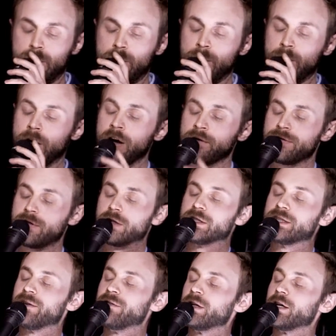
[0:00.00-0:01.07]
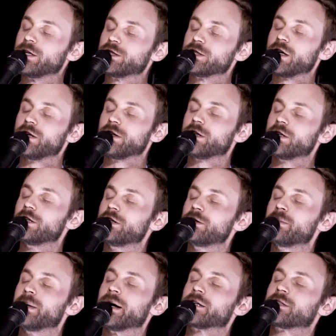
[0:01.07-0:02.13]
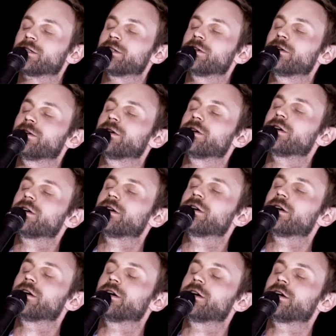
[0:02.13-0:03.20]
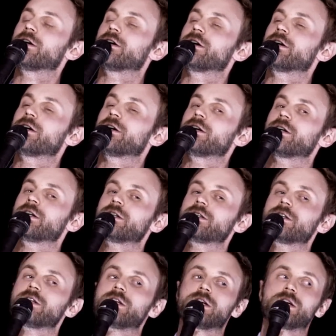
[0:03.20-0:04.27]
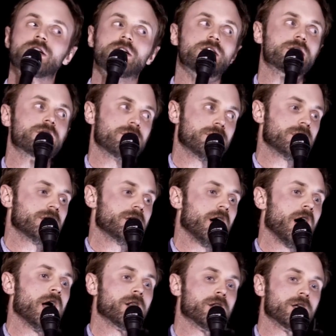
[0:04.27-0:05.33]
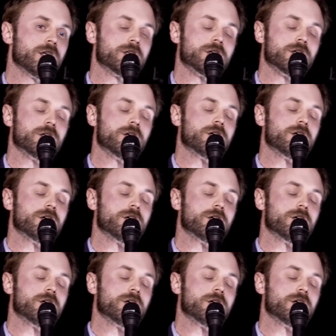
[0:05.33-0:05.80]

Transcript: We will offer a 7-day shuttle canoe back to the island. Man.